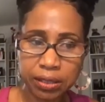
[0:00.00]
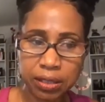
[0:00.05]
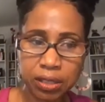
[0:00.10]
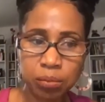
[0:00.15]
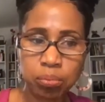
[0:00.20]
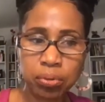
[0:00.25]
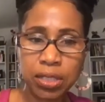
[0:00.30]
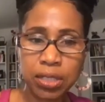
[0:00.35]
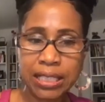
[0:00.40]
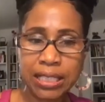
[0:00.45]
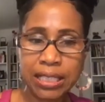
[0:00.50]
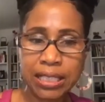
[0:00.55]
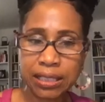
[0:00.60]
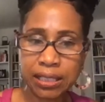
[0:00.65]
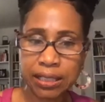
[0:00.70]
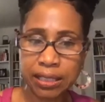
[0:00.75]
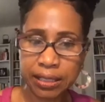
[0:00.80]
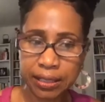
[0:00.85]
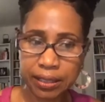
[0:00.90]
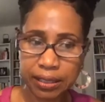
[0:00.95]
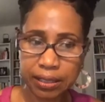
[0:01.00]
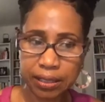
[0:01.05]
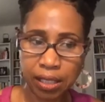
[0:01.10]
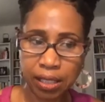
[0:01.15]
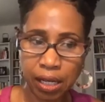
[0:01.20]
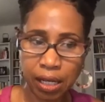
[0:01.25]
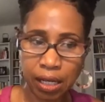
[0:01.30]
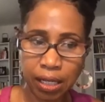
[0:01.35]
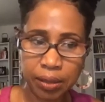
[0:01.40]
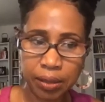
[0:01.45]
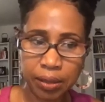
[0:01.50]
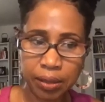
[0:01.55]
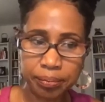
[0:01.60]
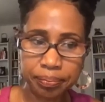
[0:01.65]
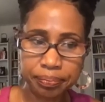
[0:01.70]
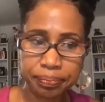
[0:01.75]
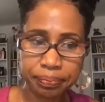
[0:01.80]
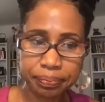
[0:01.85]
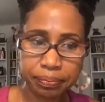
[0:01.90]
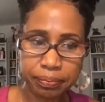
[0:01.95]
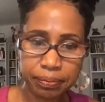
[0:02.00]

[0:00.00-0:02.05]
the president um,